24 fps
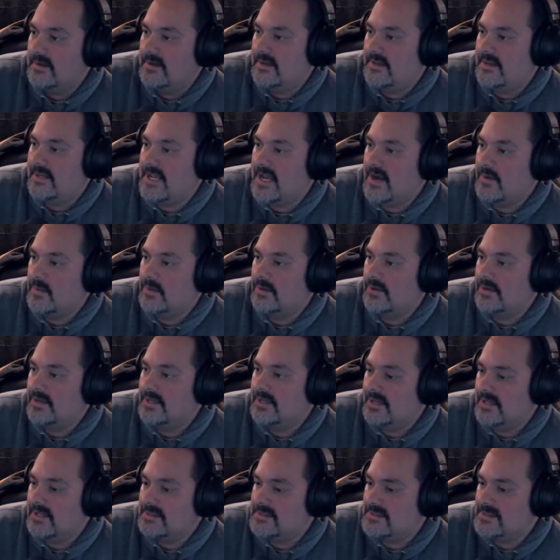and now we're
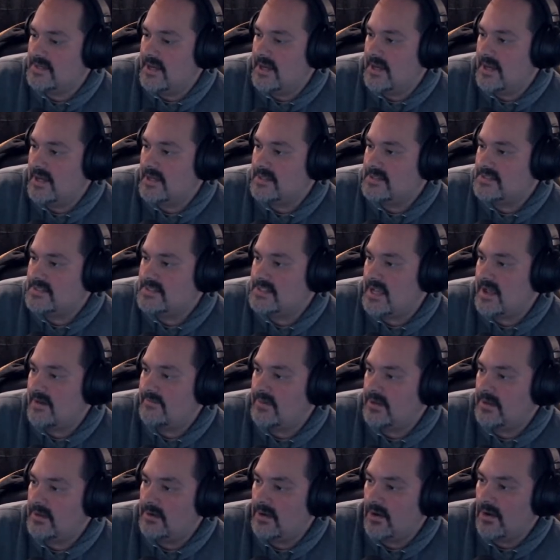looking at uh,
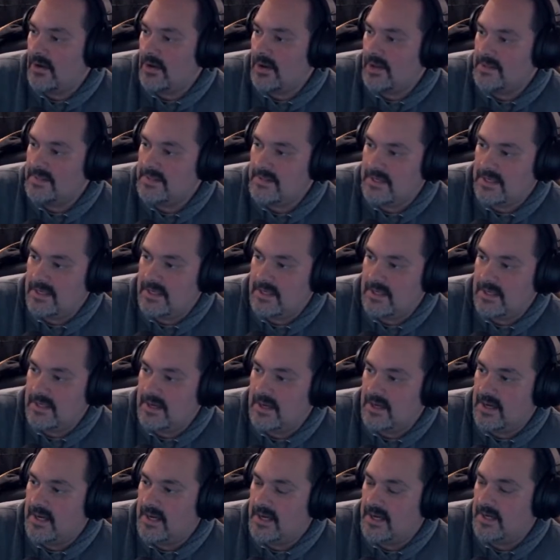seven on the
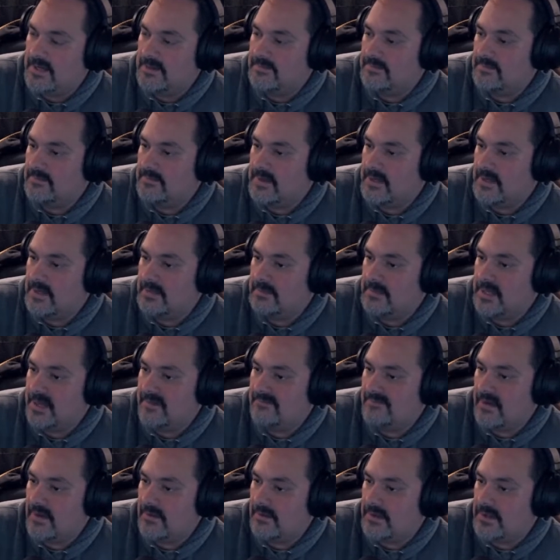um, um,
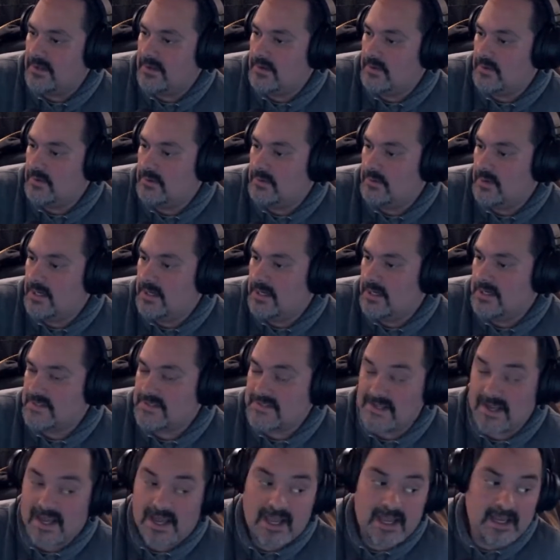FLQ uh,
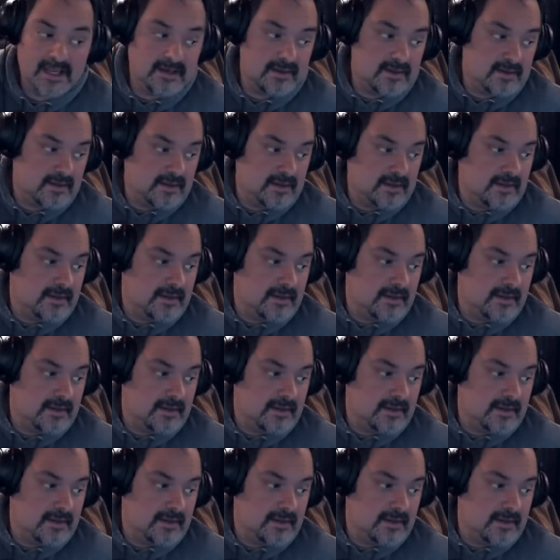side,